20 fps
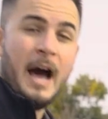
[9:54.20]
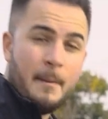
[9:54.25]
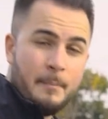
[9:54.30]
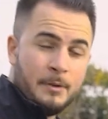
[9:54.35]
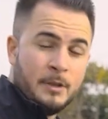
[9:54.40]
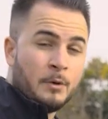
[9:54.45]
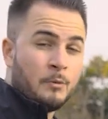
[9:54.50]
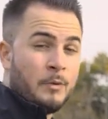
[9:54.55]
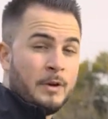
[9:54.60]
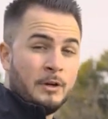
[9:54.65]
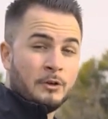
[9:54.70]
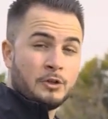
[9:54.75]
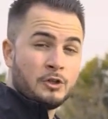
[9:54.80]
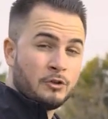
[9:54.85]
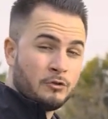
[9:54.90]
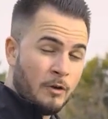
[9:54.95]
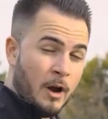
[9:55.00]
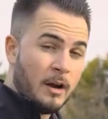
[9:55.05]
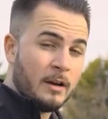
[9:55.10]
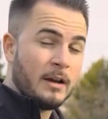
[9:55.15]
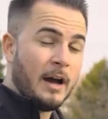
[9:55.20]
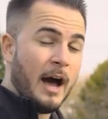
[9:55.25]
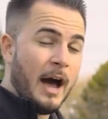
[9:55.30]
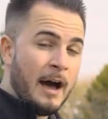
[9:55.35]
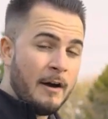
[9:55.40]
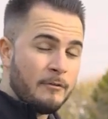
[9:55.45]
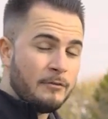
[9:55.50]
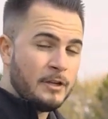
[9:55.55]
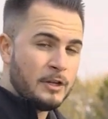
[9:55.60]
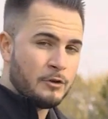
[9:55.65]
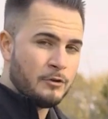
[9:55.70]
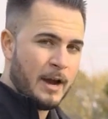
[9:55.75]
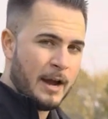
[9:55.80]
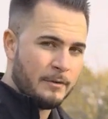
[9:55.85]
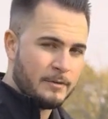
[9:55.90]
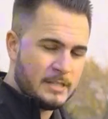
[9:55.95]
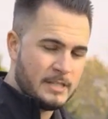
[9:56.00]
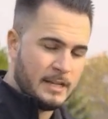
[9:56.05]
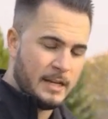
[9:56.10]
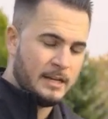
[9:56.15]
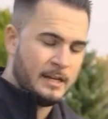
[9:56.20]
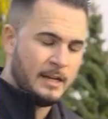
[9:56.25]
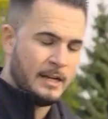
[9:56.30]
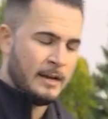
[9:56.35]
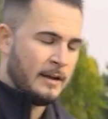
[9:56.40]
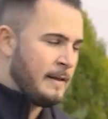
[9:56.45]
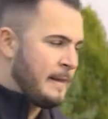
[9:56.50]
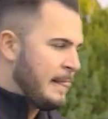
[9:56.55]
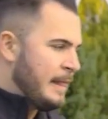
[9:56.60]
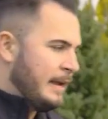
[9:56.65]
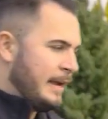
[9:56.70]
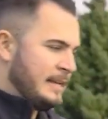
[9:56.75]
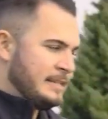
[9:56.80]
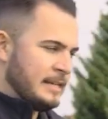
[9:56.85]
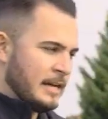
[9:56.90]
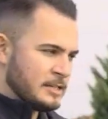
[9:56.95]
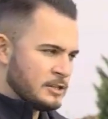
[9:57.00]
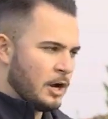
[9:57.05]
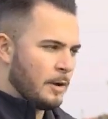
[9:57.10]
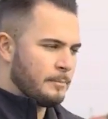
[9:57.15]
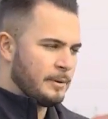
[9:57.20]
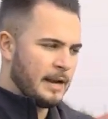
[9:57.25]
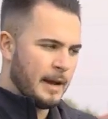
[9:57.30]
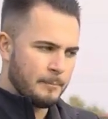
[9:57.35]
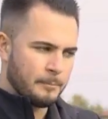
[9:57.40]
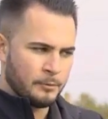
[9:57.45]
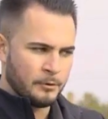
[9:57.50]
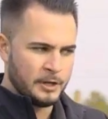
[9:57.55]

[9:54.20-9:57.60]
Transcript: up the rear trunk of the Crown Signia, it does open up